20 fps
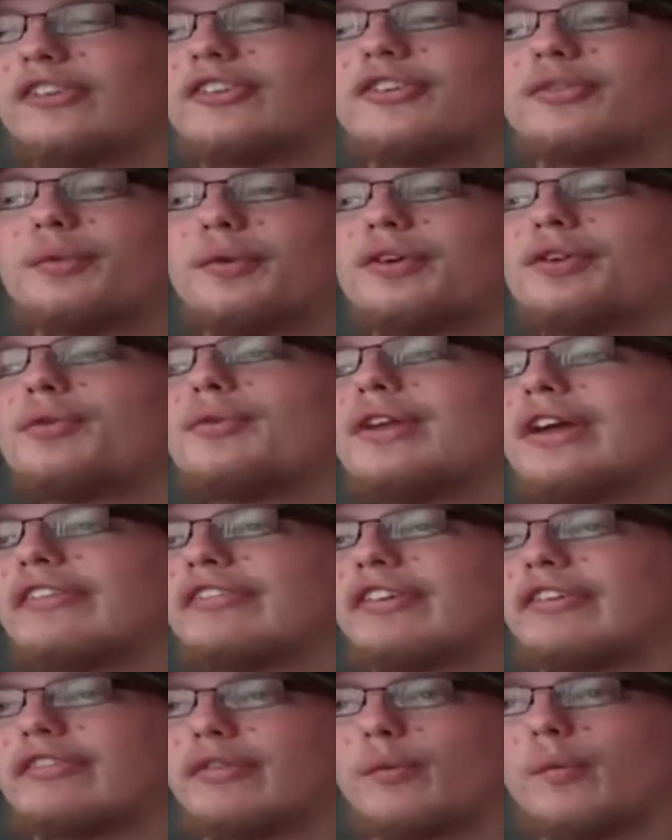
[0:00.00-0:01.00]
too
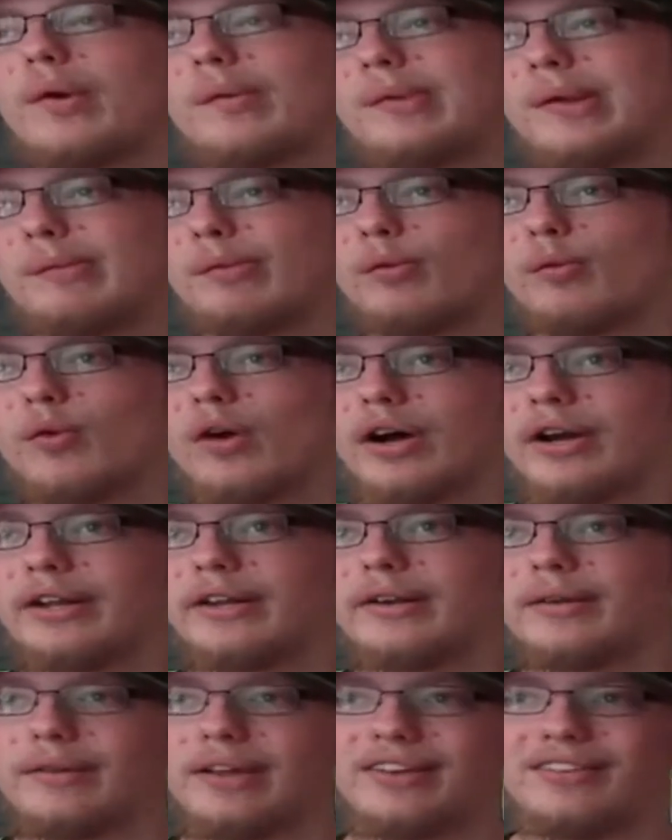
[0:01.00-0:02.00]
different from what people
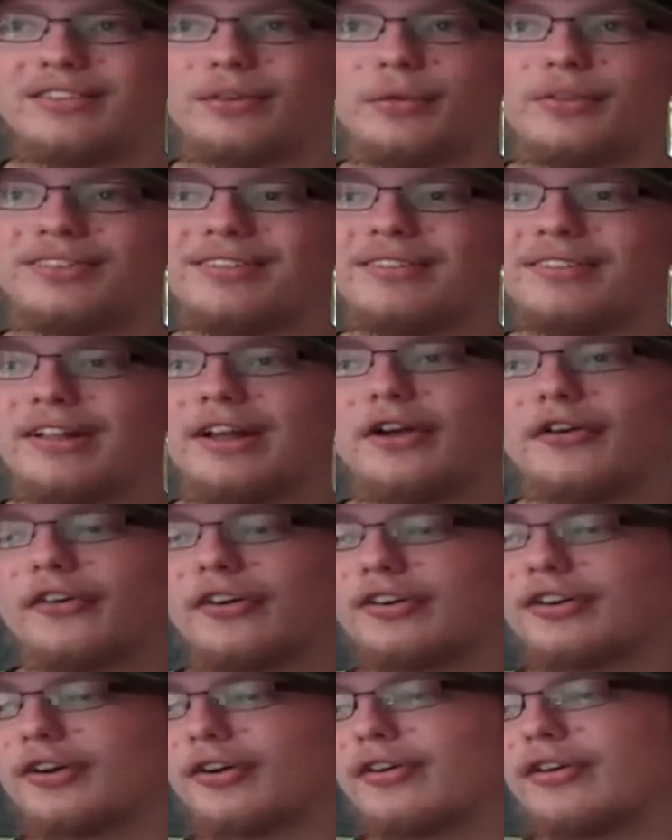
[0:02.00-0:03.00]
wanted, and so this is like a
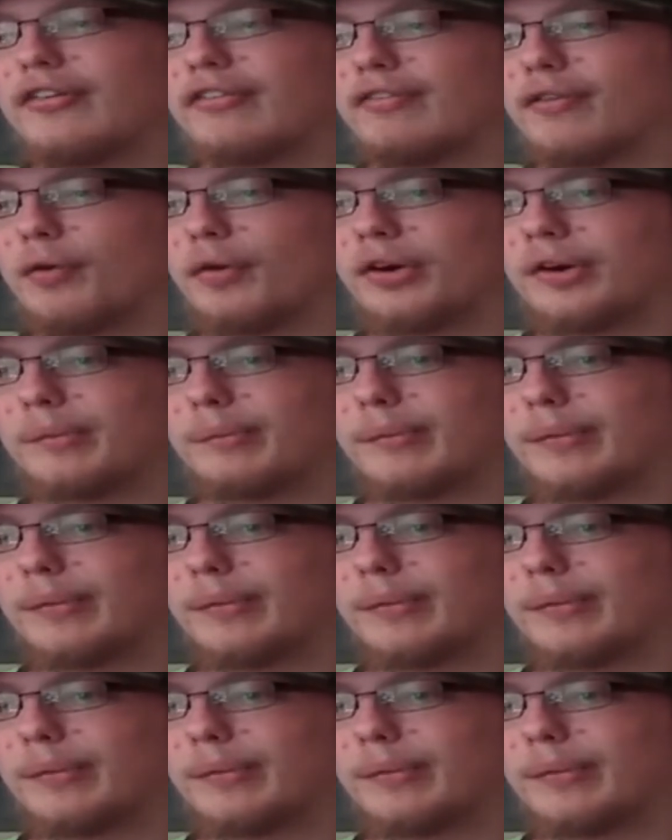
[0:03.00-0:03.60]
return to form